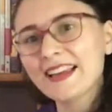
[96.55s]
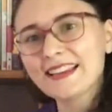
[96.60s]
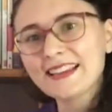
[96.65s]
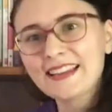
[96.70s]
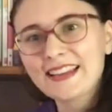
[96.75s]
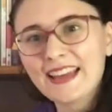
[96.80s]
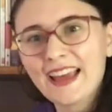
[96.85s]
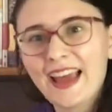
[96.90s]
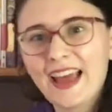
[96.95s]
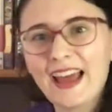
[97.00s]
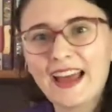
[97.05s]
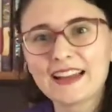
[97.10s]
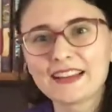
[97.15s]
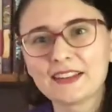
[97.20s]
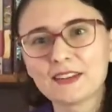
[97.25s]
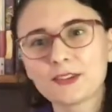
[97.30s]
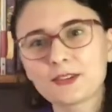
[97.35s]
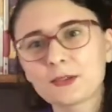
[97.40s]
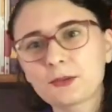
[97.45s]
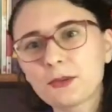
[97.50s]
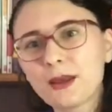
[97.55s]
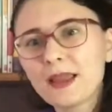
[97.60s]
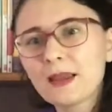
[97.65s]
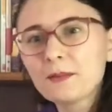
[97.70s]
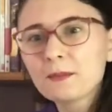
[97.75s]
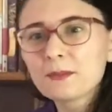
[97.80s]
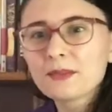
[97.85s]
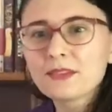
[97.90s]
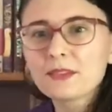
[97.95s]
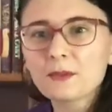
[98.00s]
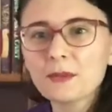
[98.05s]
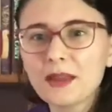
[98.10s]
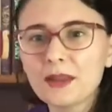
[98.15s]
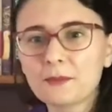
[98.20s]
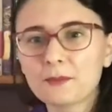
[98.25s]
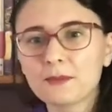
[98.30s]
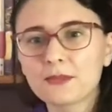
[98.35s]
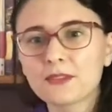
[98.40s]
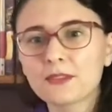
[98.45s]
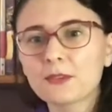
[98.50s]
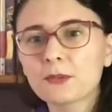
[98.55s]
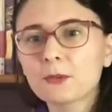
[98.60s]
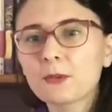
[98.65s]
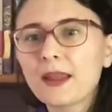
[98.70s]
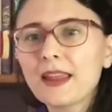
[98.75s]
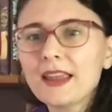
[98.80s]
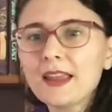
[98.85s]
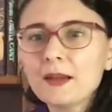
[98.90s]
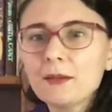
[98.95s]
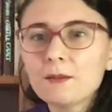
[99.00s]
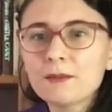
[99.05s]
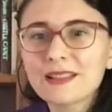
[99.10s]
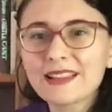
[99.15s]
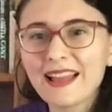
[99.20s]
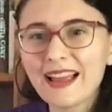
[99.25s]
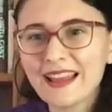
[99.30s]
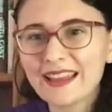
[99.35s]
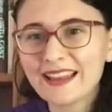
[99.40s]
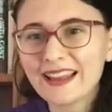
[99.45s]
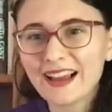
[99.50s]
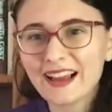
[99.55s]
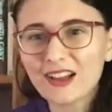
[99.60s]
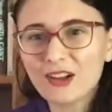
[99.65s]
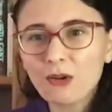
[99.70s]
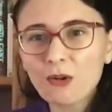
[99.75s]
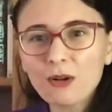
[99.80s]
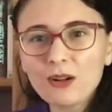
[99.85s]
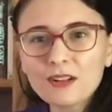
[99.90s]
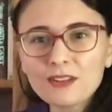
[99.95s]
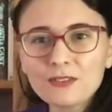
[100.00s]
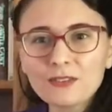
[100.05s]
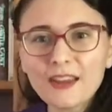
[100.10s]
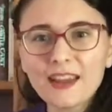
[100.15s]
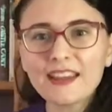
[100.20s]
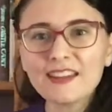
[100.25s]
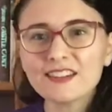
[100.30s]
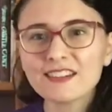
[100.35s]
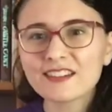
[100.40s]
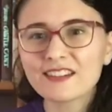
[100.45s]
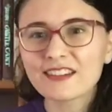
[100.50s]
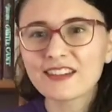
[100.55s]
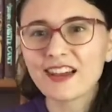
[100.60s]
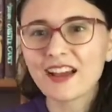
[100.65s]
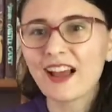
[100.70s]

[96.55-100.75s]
Can you swim, swim, swim like a goldfish?